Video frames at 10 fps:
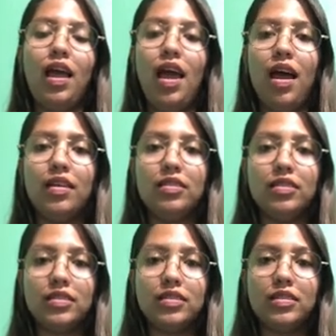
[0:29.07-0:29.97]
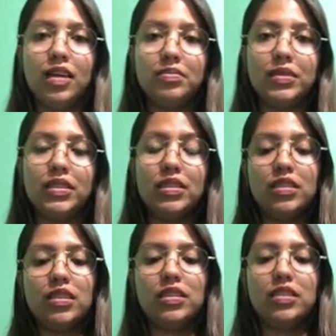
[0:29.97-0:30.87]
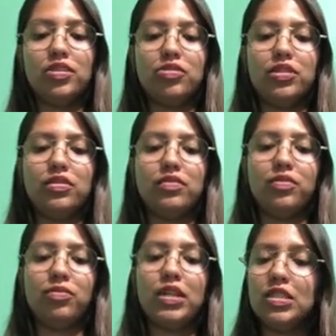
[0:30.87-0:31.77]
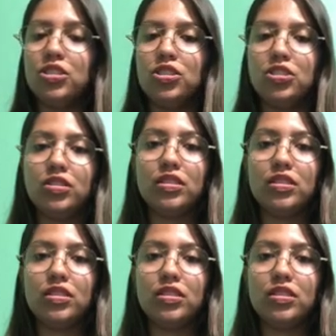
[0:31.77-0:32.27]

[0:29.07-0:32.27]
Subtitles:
And this can be studied in three different ways.